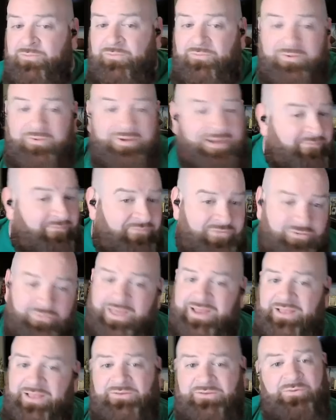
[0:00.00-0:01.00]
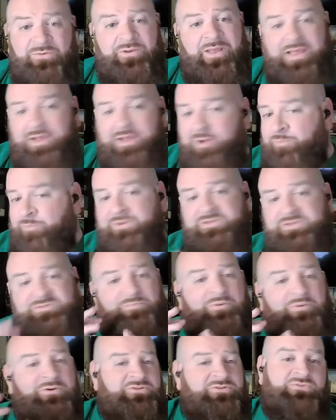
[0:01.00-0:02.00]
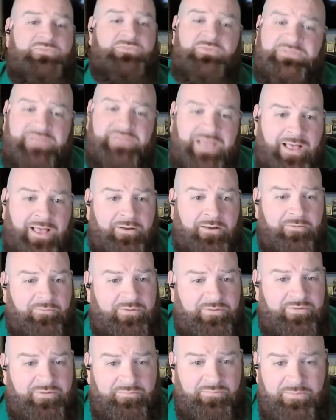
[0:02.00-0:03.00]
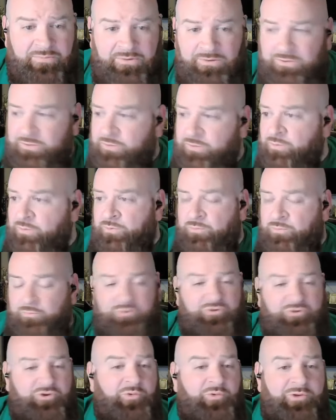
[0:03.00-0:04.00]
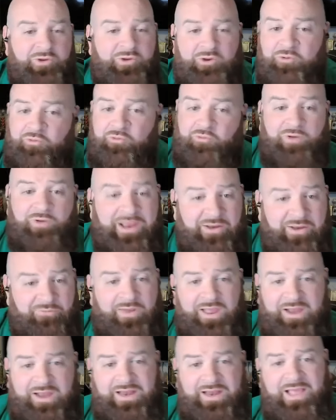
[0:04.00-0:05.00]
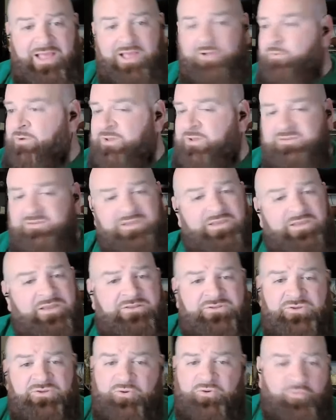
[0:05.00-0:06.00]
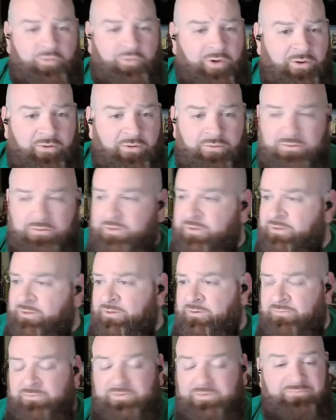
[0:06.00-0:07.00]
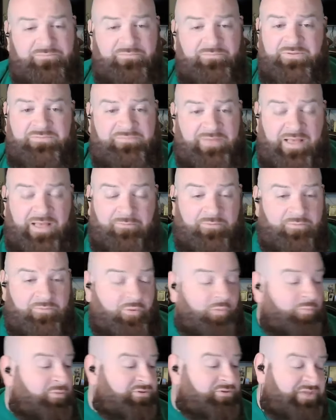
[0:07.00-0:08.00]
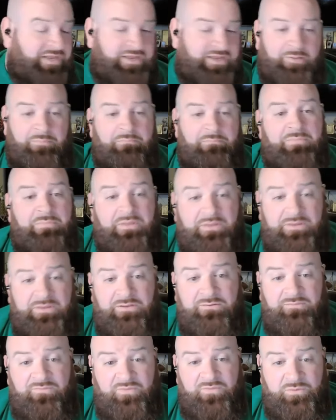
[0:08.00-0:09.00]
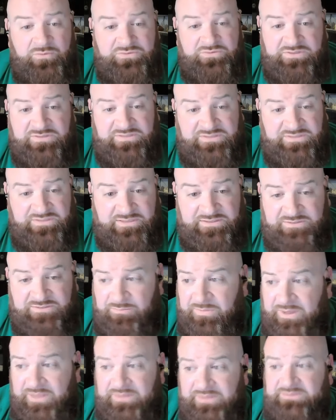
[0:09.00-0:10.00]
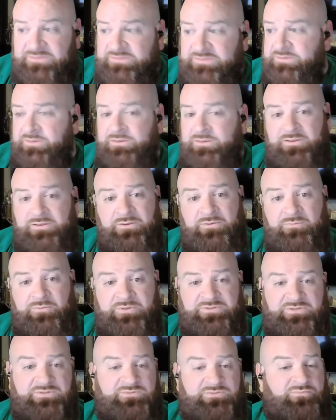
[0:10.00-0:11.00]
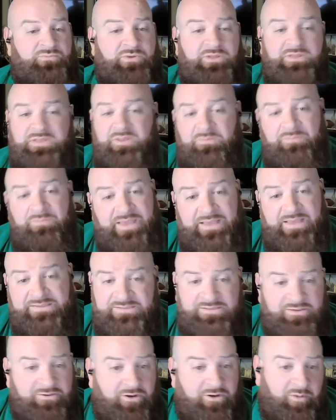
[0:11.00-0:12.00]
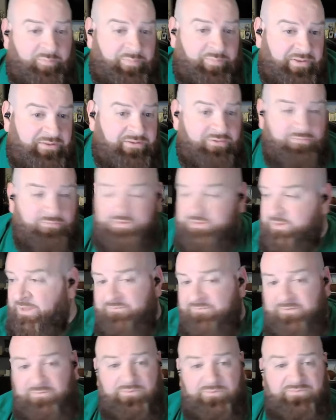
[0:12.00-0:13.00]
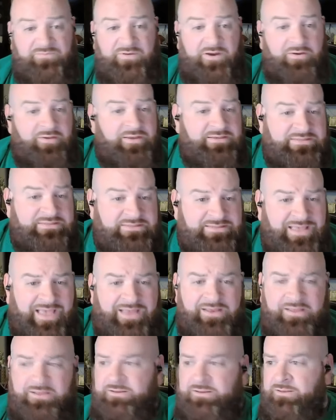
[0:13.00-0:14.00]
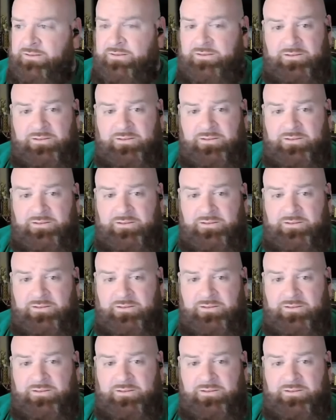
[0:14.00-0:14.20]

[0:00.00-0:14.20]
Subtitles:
Whatever you got to do to help us push through this algorithm. We're doing great right now. We're continuing to grow. We're almost hitting 1 million views in 6 months, which is really amazing in our opinion. We love it. We're very excited.